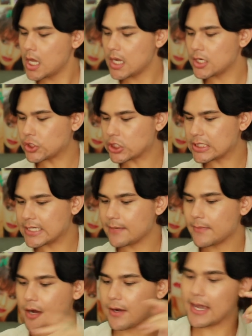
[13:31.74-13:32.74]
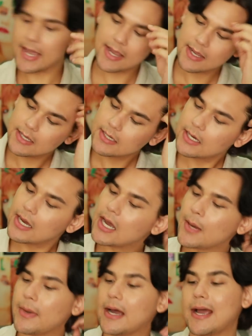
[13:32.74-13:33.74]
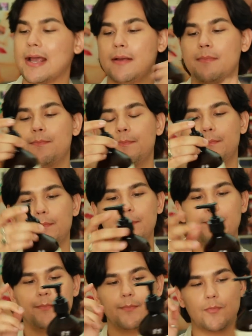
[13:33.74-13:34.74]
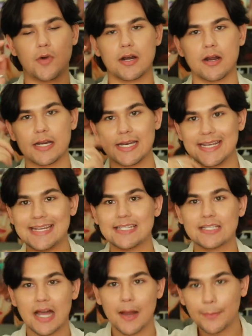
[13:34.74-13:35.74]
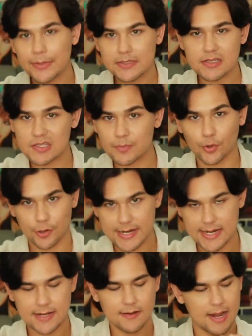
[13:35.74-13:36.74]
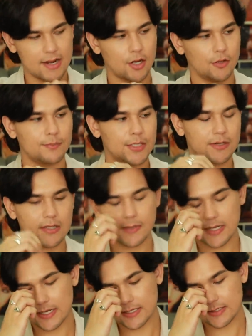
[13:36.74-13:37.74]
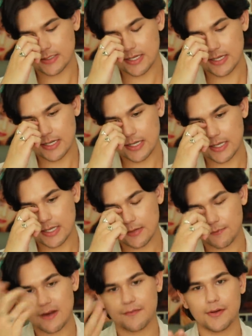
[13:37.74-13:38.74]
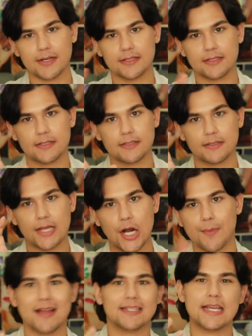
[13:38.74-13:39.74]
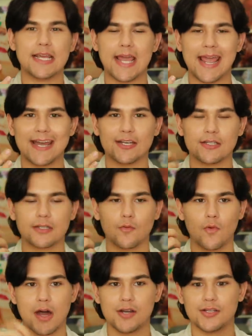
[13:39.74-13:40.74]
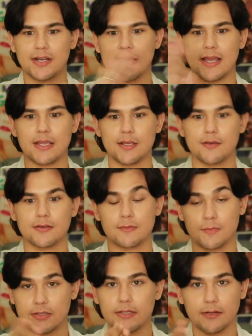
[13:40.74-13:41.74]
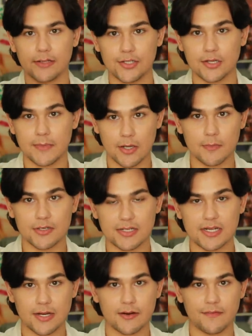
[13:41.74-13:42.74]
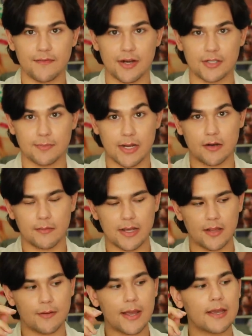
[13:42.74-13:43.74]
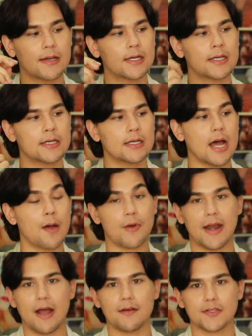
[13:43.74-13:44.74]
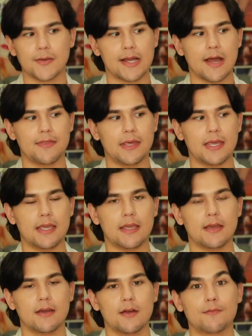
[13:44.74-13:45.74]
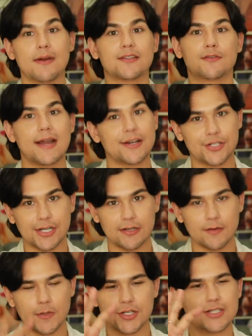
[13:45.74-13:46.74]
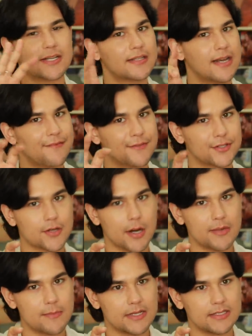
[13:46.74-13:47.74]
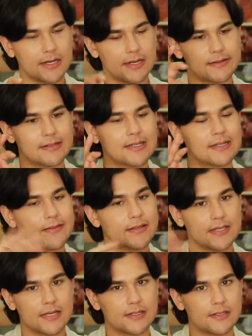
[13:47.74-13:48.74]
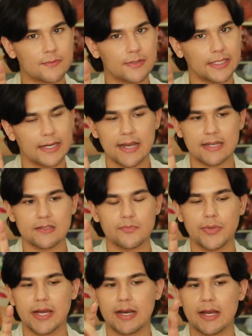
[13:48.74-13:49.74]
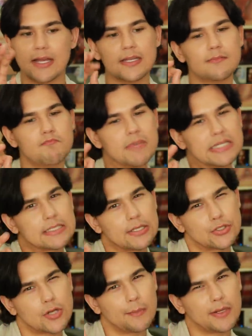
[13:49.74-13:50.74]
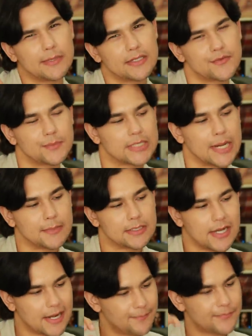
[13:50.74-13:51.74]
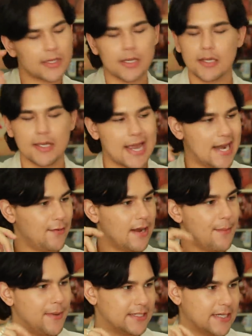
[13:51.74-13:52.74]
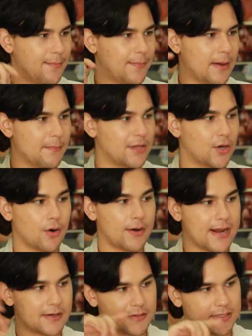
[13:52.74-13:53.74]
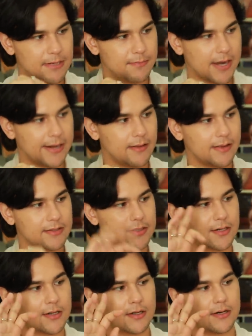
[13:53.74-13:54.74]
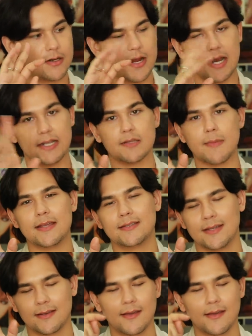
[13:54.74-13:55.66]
Interesting, okay. Um, I went on an Aesop spree at Cult Beauty because the Reverence Aromatique hand wash that I used, which literally took me almost a year to finish a bottle by the way, um, ran out. So I got the Resurrection, which doesn't have the scrubby bits in it. Scent is really nice, but I miss the scrubby bits from time to time. Anyway, I picked up um, the Coriander Seed Body Cleanser, and it's amazing.